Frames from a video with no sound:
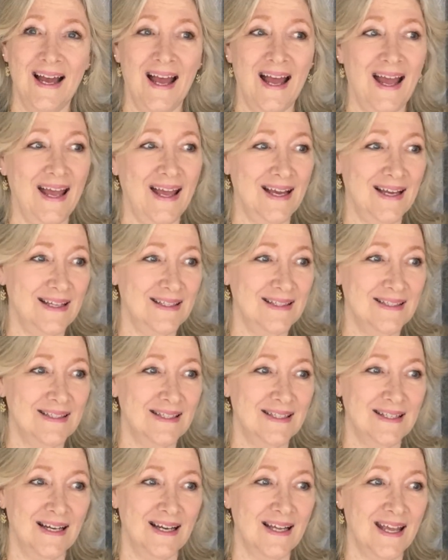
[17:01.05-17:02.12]
And
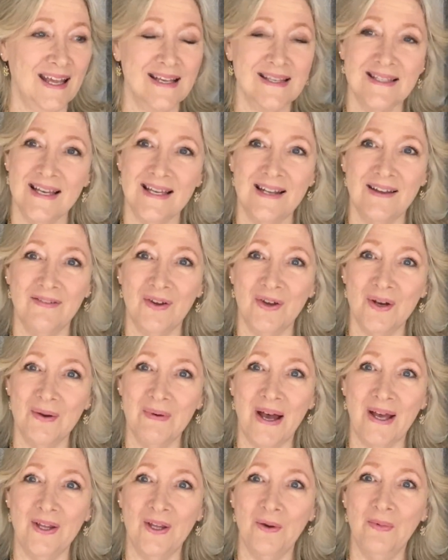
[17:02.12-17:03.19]
I can't say enough good
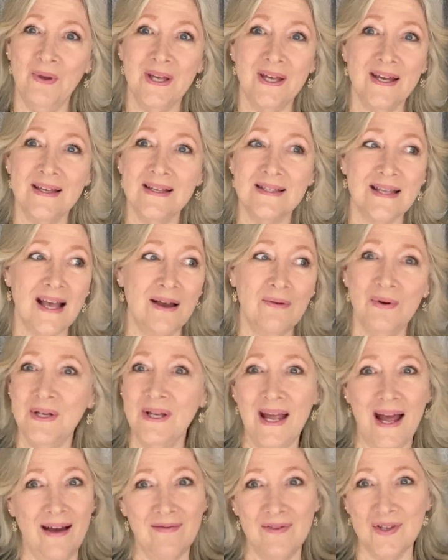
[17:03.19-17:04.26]
about you, because I wouldn't
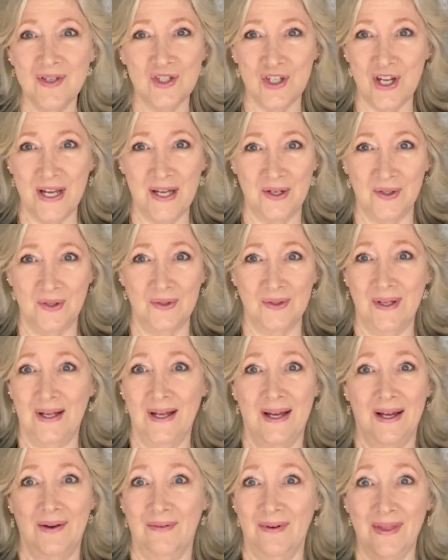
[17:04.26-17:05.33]
have this channel
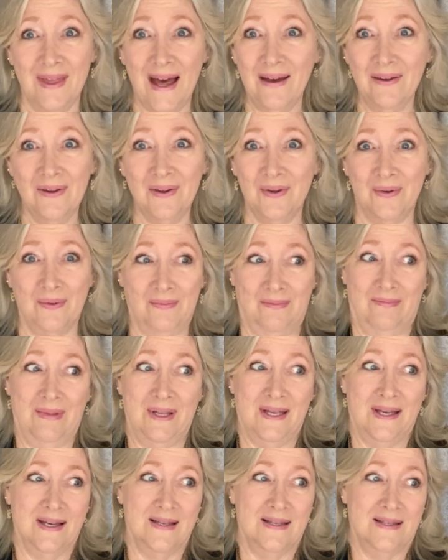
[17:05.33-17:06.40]
without you.
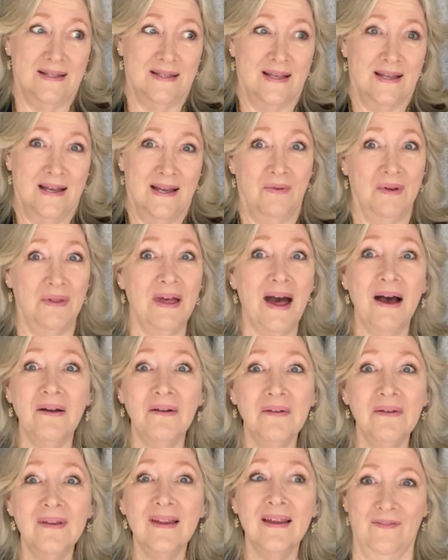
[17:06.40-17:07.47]
Because
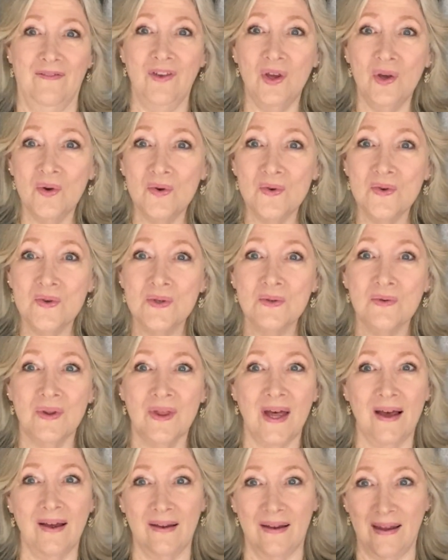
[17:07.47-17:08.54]
without views,
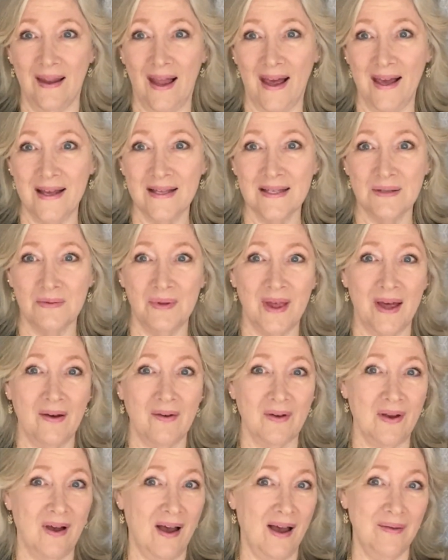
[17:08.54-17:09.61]
without likes, without
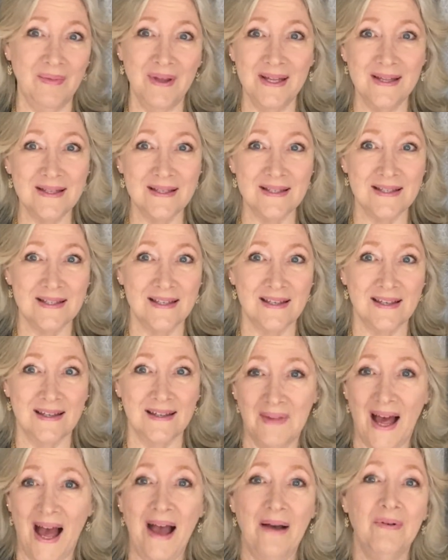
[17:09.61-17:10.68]
comments,
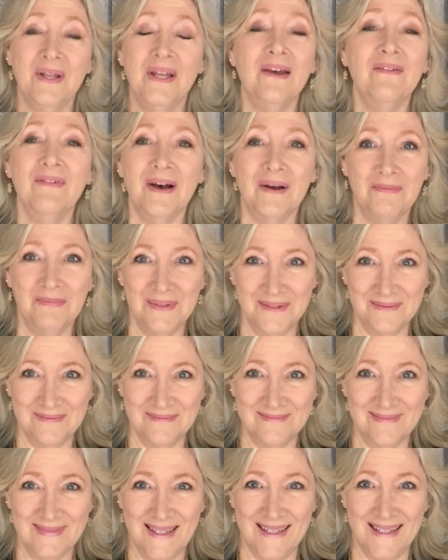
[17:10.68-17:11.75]
I would give up.
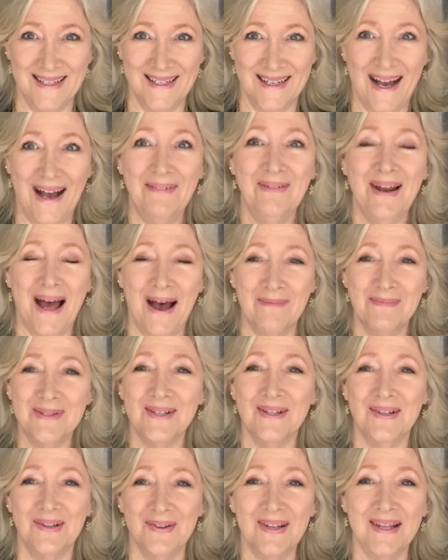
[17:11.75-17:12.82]
I would
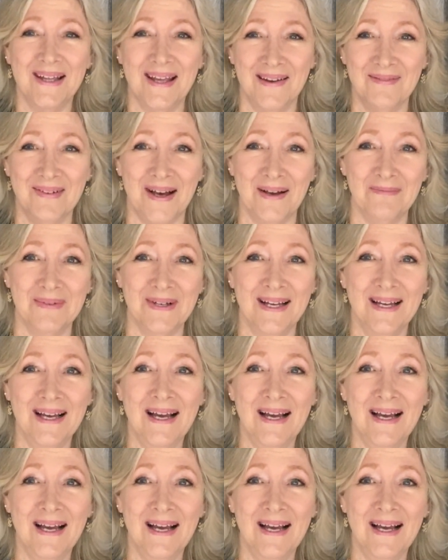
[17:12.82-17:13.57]
absolutely give up.